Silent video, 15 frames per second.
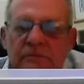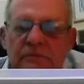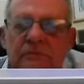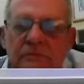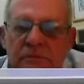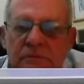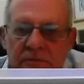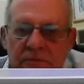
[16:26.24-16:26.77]

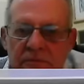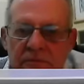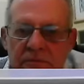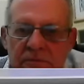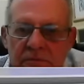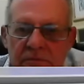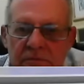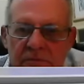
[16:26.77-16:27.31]

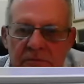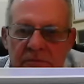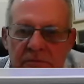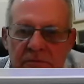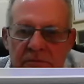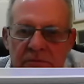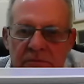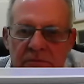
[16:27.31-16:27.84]

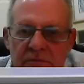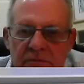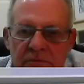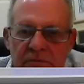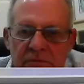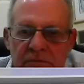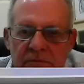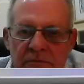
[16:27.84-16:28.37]

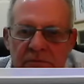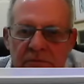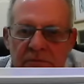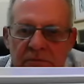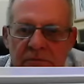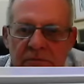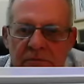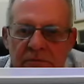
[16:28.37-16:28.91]

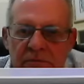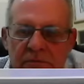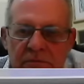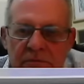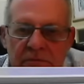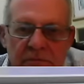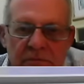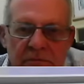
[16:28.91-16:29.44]

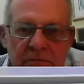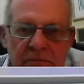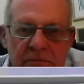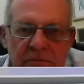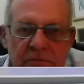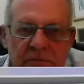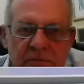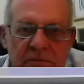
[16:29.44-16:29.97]

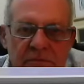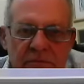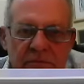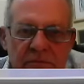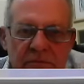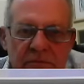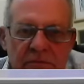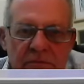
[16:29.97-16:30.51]

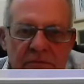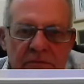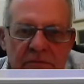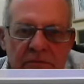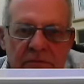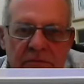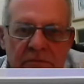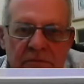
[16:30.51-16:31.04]

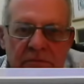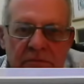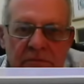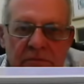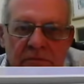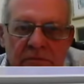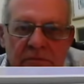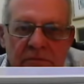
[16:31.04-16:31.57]

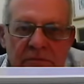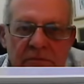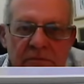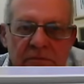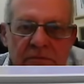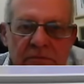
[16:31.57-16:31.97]
No words are spoken by the person on screen.